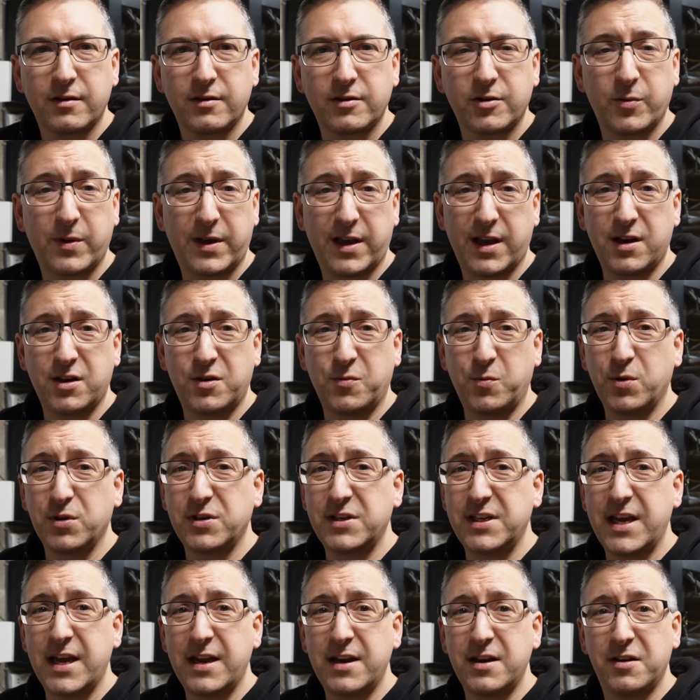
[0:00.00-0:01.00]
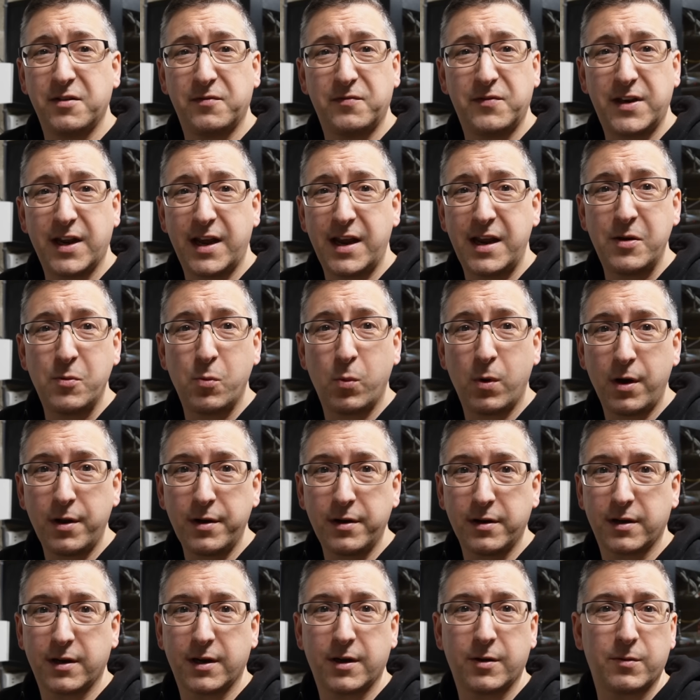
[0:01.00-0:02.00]
So we're getting towards the end of day one,
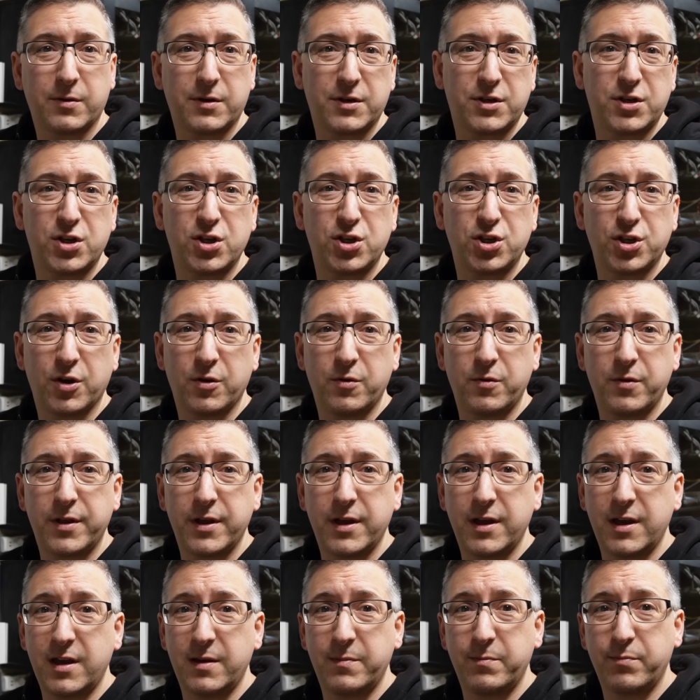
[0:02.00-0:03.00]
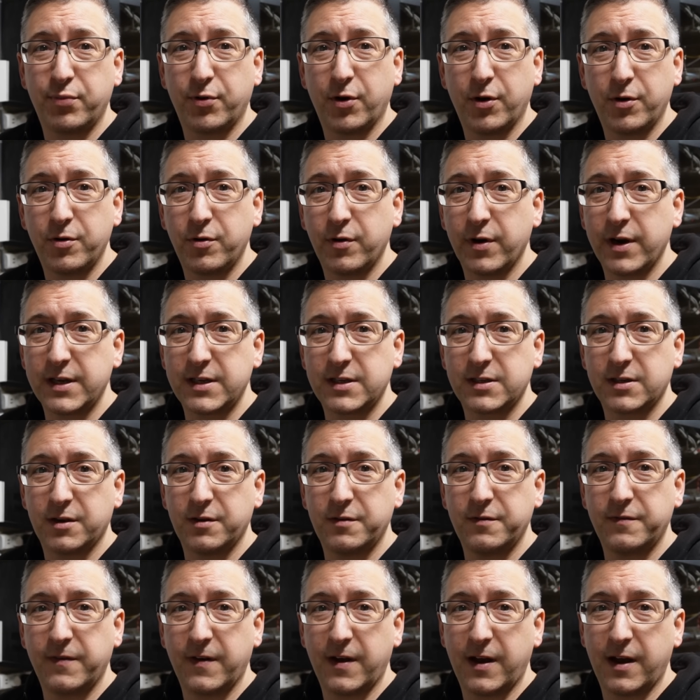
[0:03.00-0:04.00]
and I wanted to show the progress so
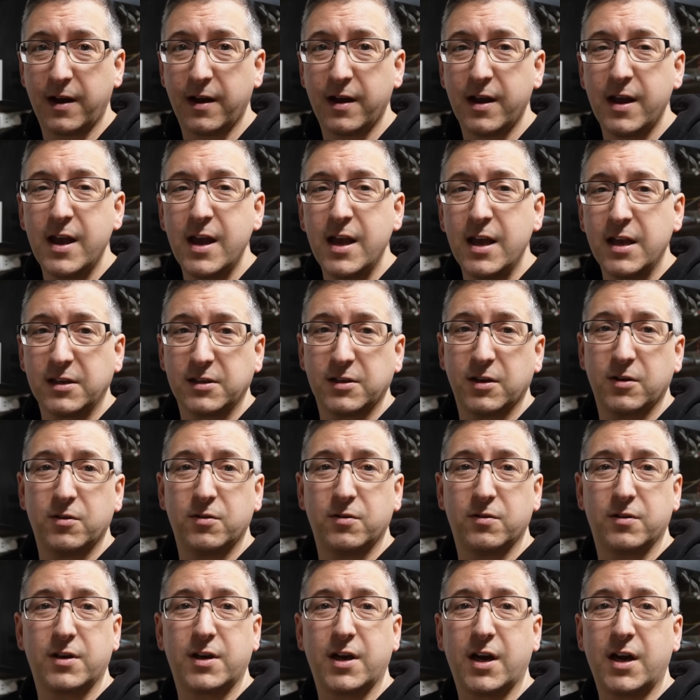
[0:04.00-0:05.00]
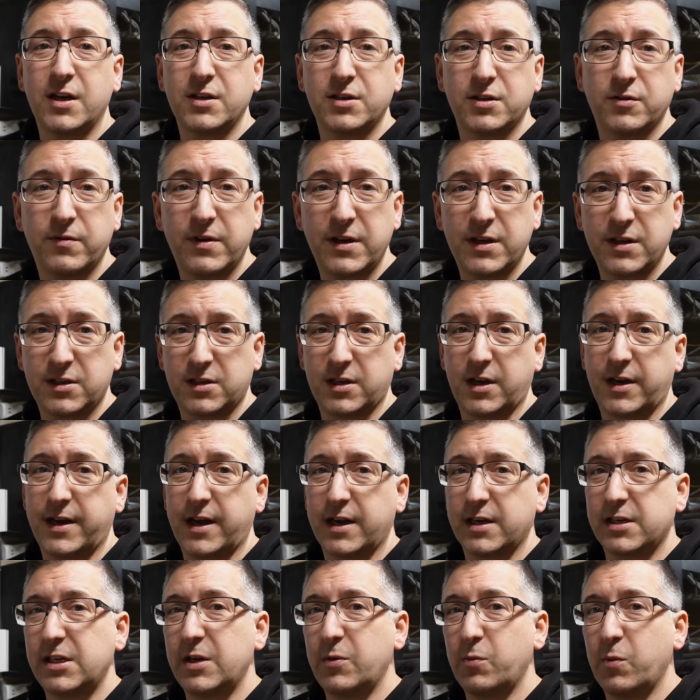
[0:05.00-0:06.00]
far. So the guys are inside
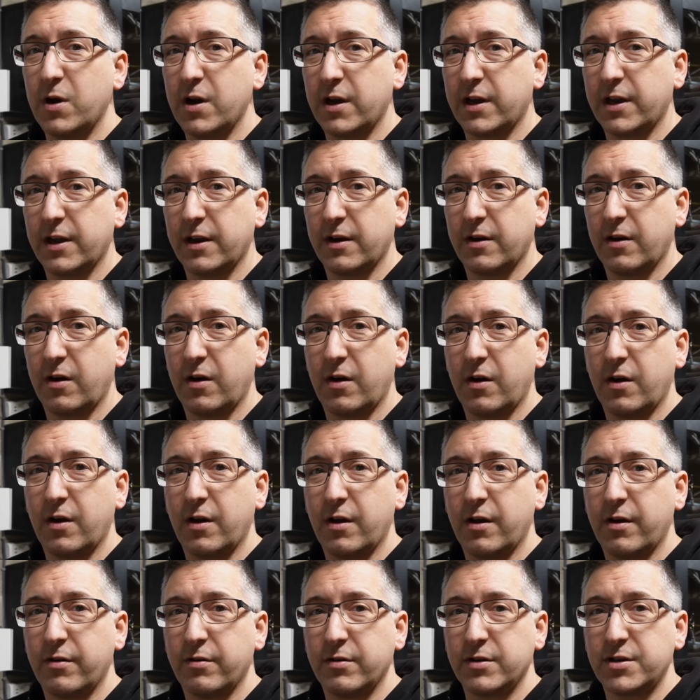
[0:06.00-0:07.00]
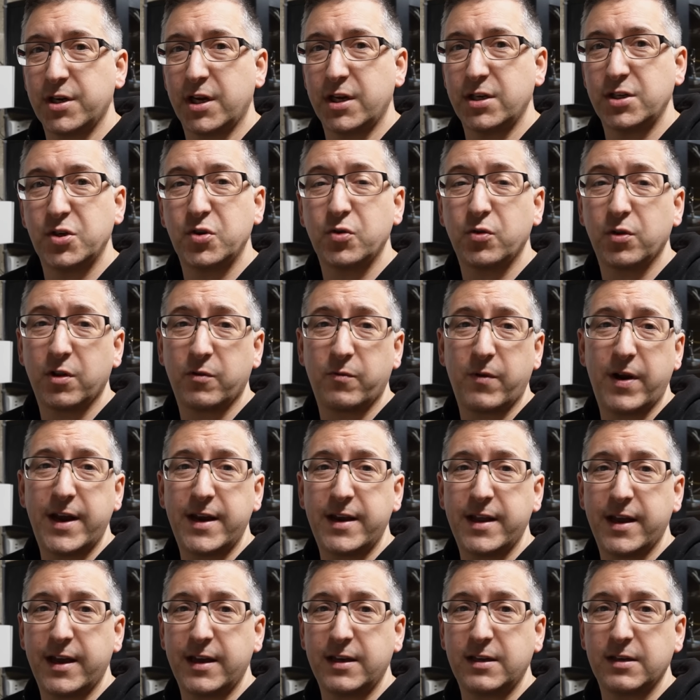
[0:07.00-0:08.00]
actually working on changing all the
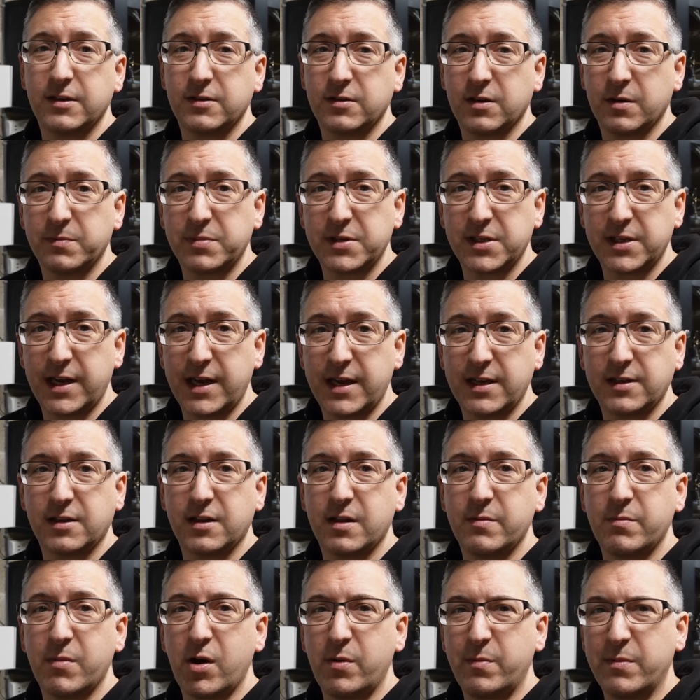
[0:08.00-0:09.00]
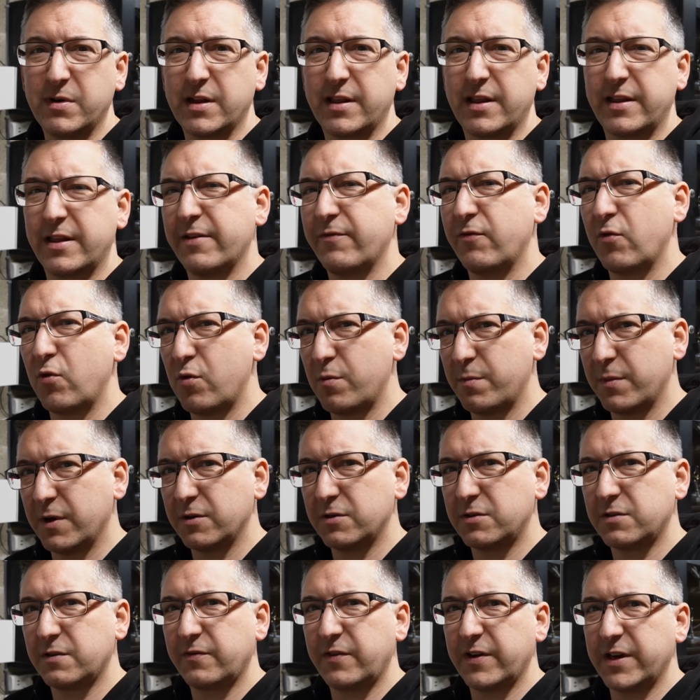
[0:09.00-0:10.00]
radiators upstairs at the moment. I think they've
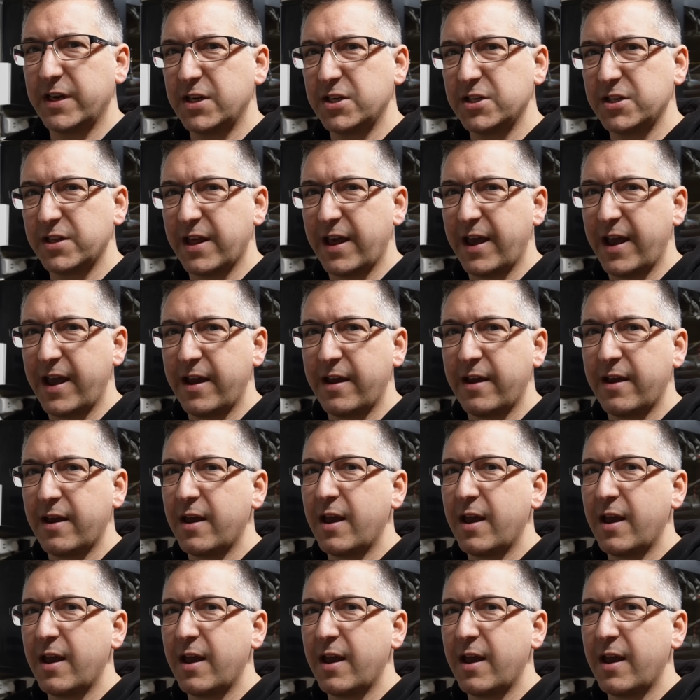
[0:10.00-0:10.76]
almost finished there.